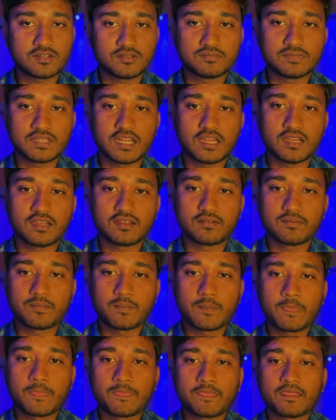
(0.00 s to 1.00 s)
of the lung.
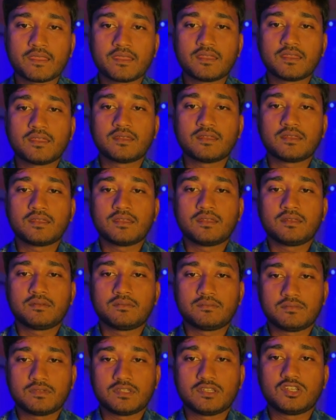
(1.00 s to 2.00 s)

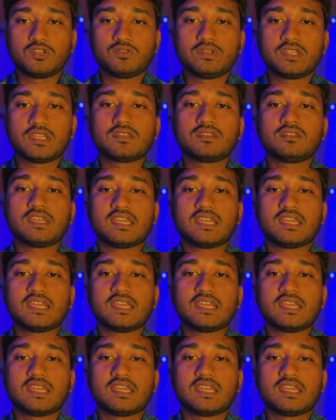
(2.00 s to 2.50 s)
During